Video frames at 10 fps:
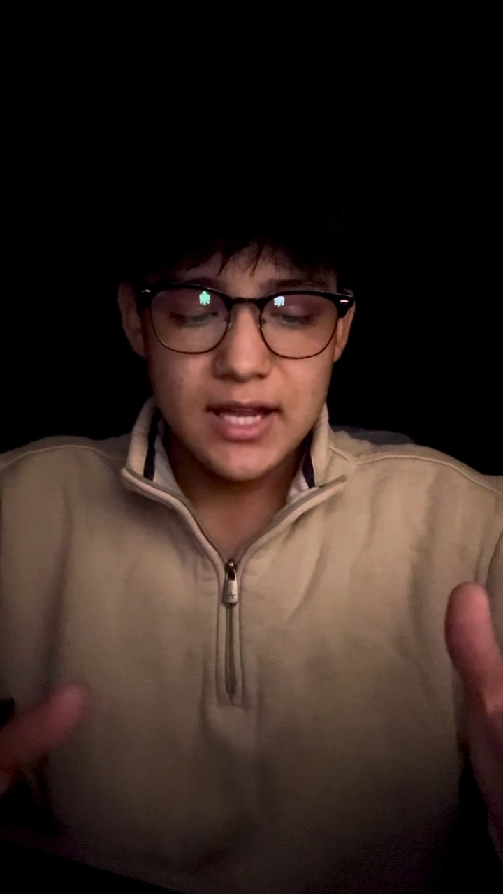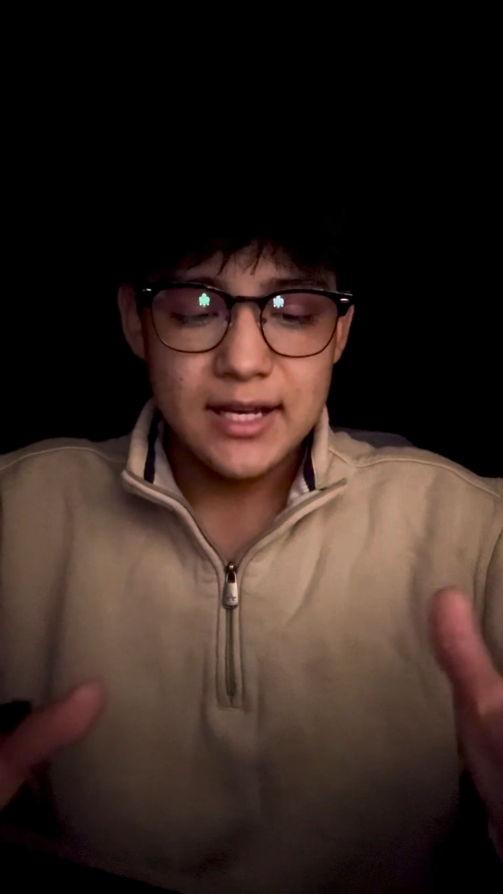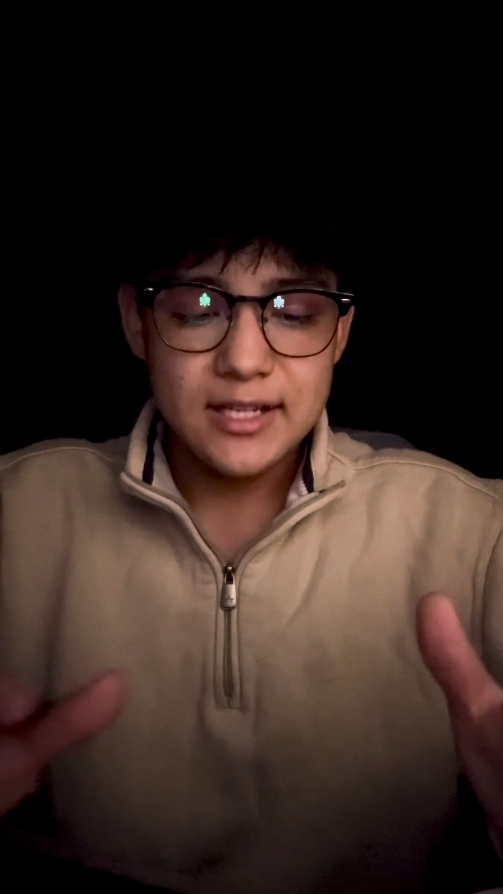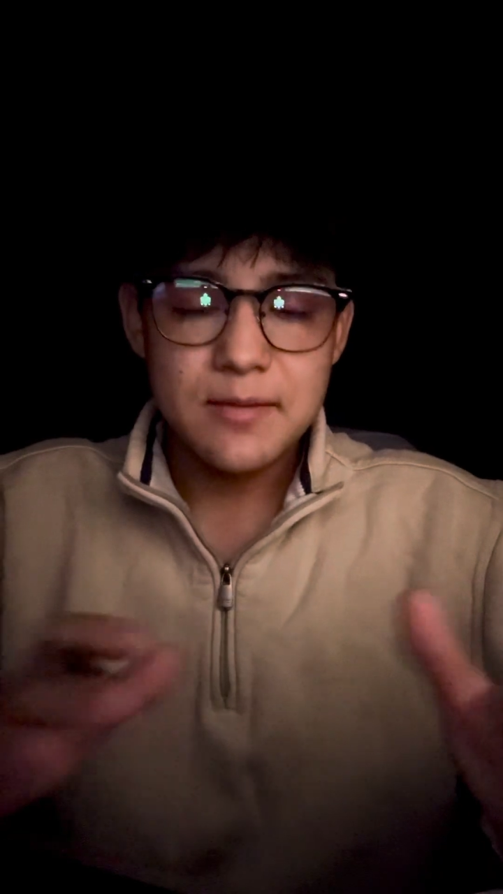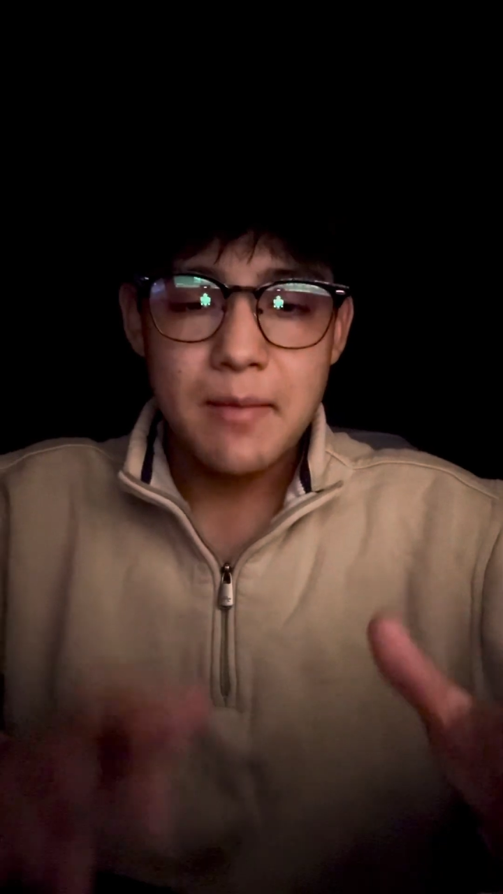it
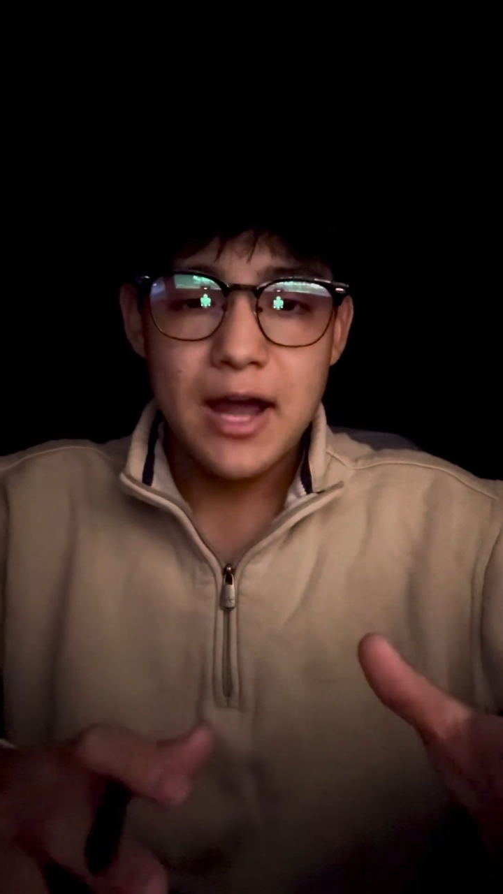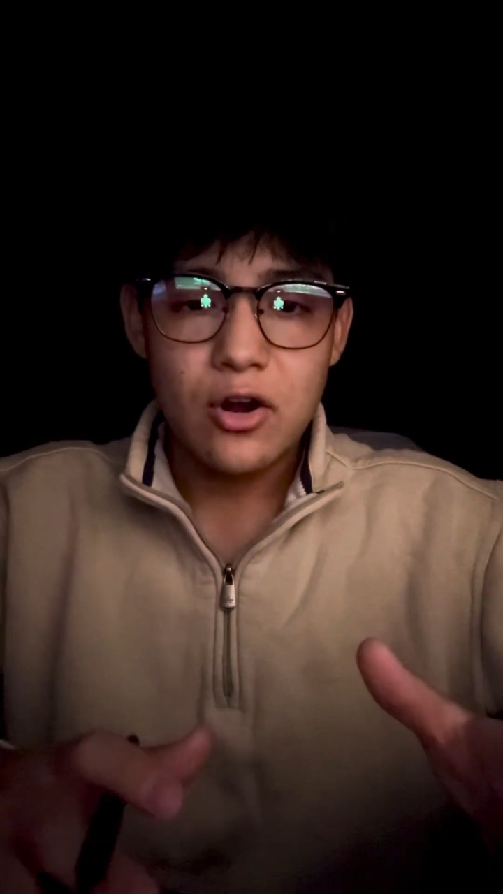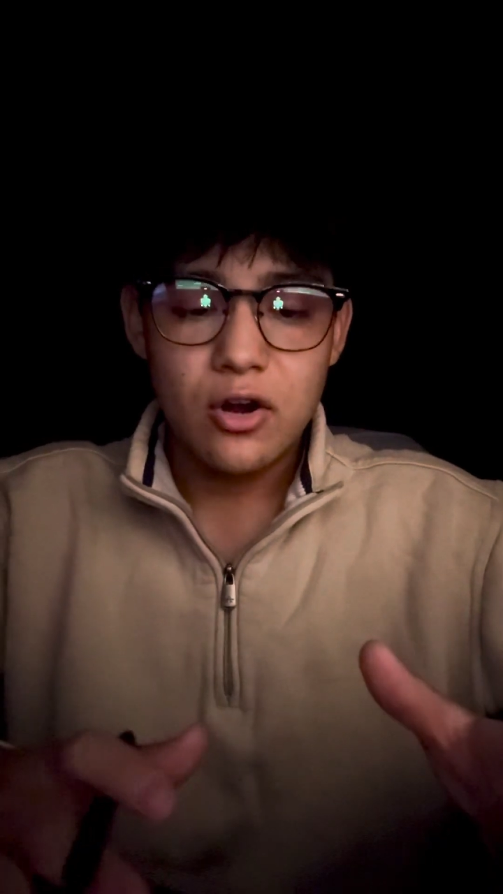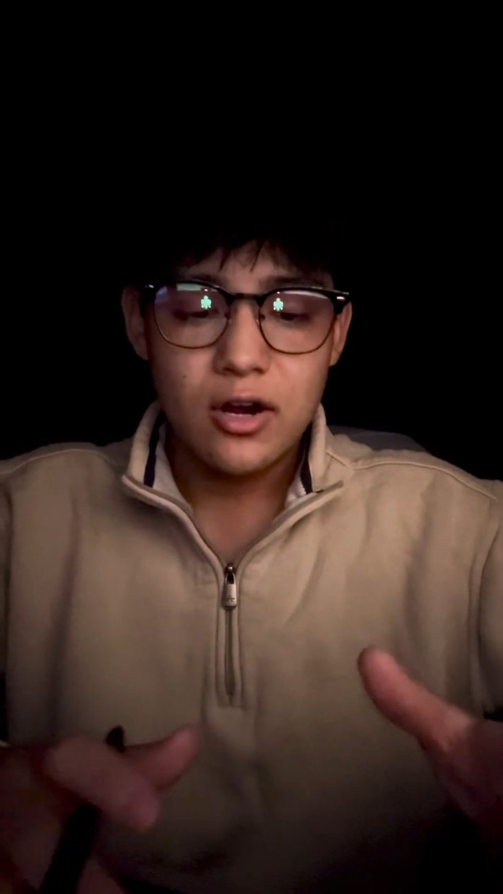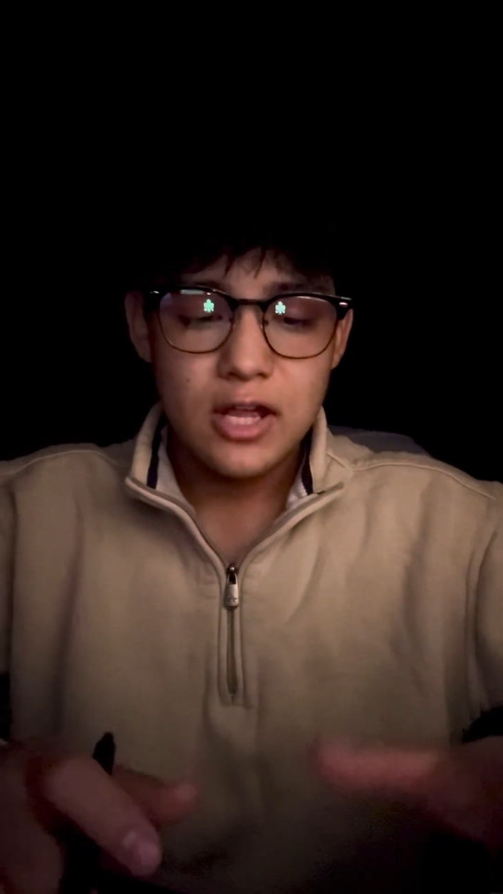doesn't
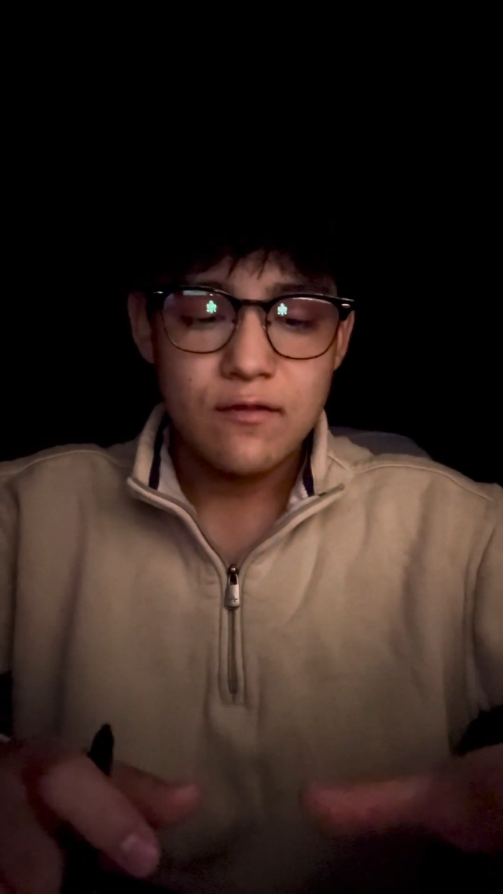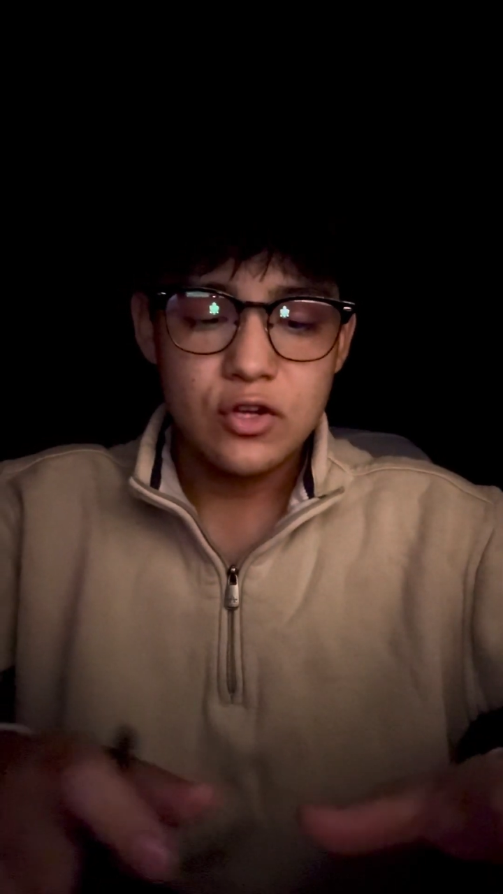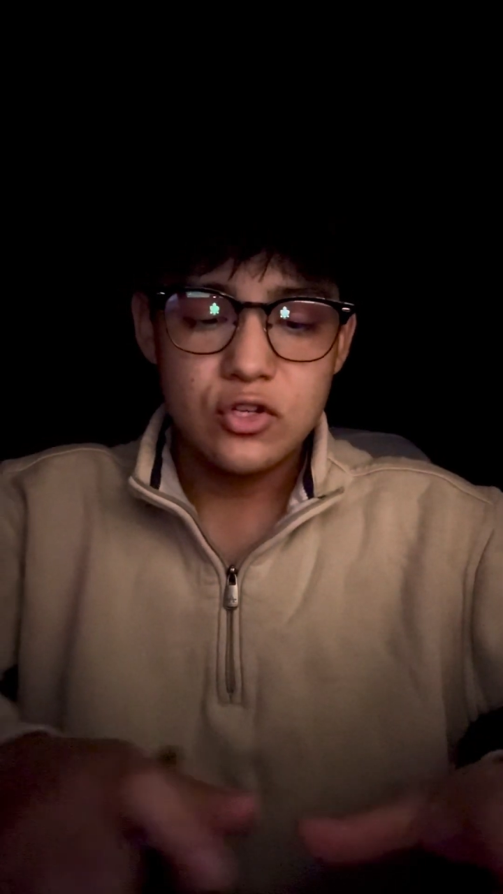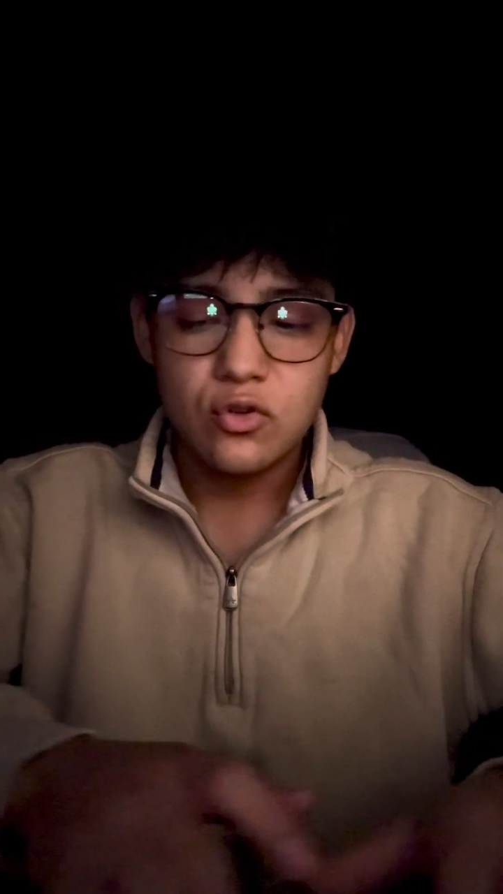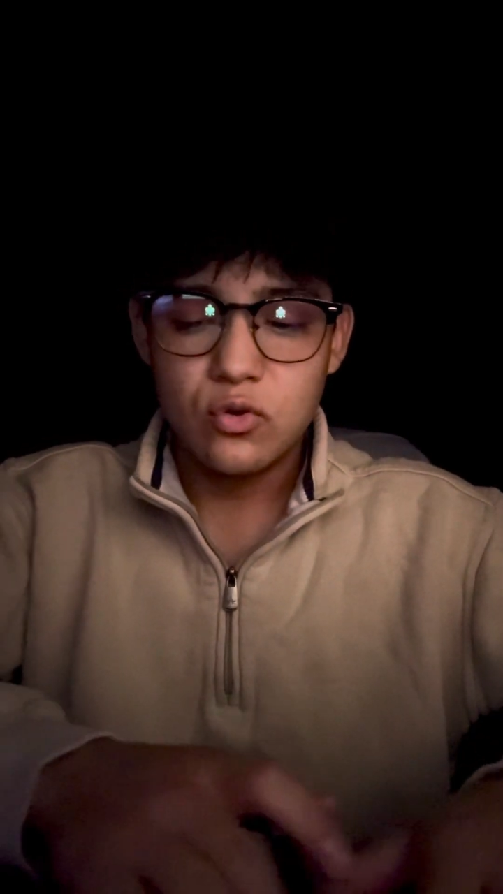matter if you
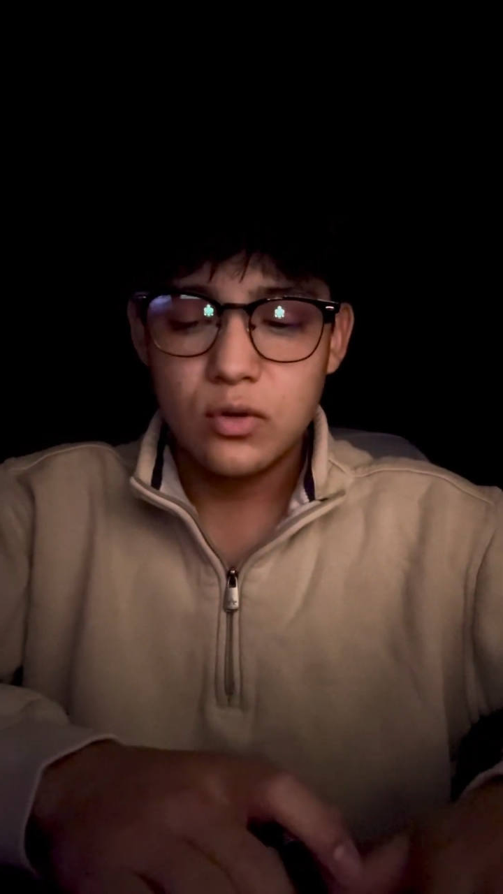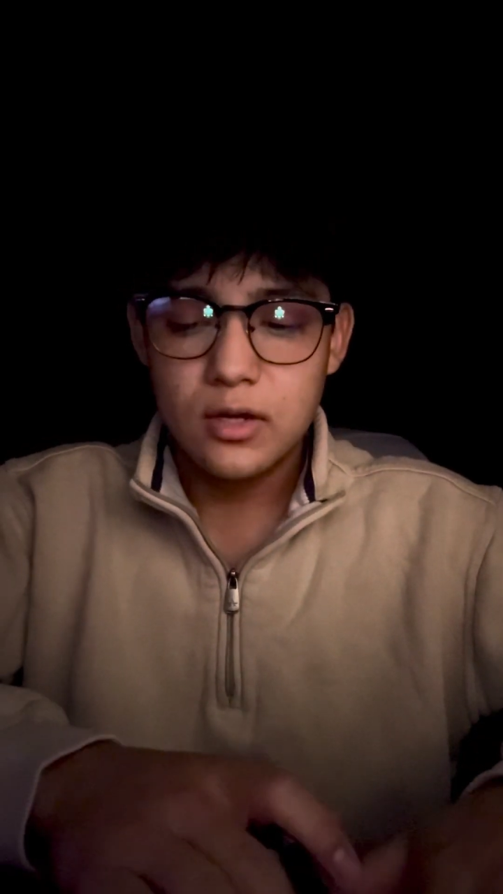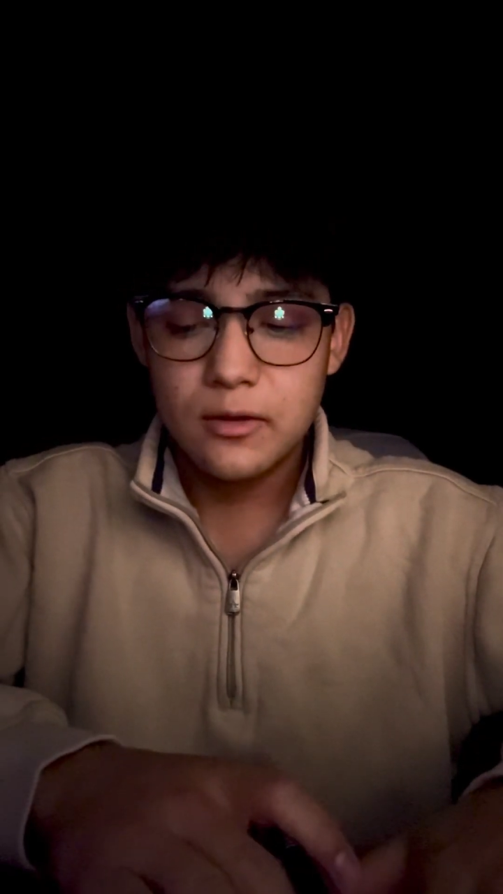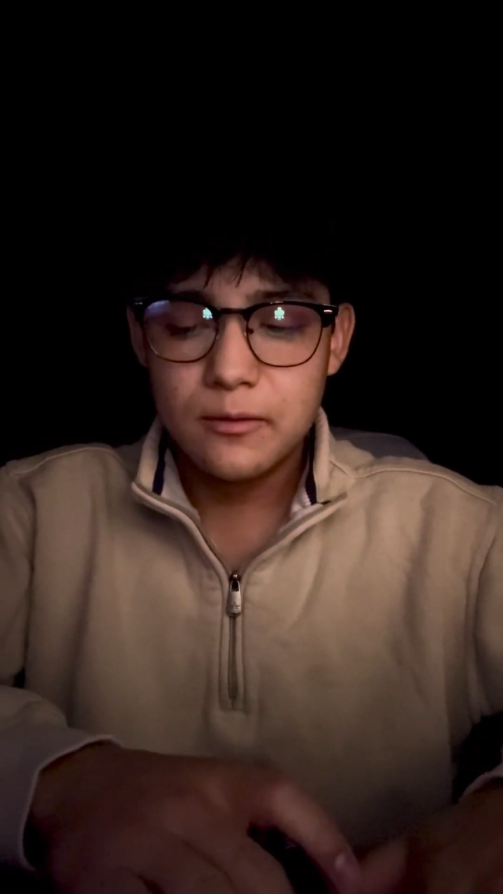do